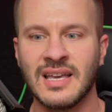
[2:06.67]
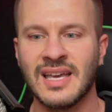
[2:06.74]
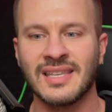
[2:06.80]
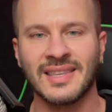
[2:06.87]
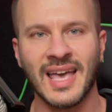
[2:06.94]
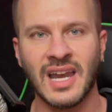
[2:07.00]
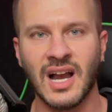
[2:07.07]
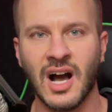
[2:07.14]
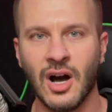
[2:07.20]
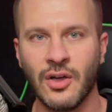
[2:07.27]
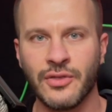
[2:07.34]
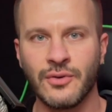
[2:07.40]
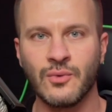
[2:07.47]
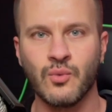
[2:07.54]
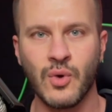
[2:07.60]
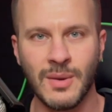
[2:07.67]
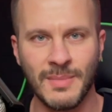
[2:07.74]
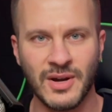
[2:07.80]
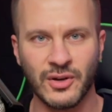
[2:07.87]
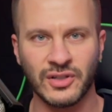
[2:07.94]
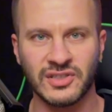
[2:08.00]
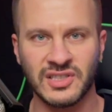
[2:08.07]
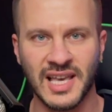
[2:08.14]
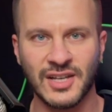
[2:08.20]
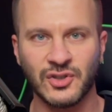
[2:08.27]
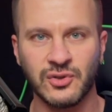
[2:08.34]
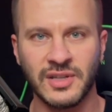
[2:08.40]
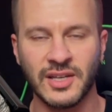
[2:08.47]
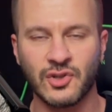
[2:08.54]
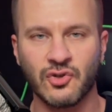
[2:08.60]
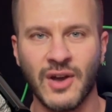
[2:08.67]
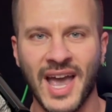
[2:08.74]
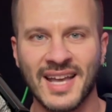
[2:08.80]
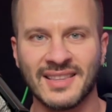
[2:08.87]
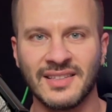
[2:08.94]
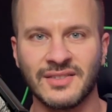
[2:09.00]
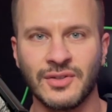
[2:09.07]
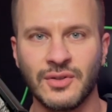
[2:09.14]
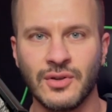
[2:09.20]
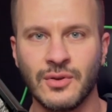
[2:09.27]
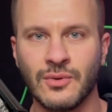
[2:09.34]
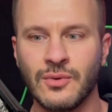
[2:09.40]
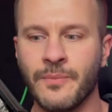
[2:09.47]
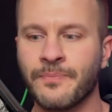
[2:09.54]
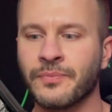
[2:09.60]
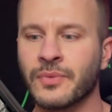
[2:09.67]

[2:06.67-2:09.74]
that other women are sexually attracted to you,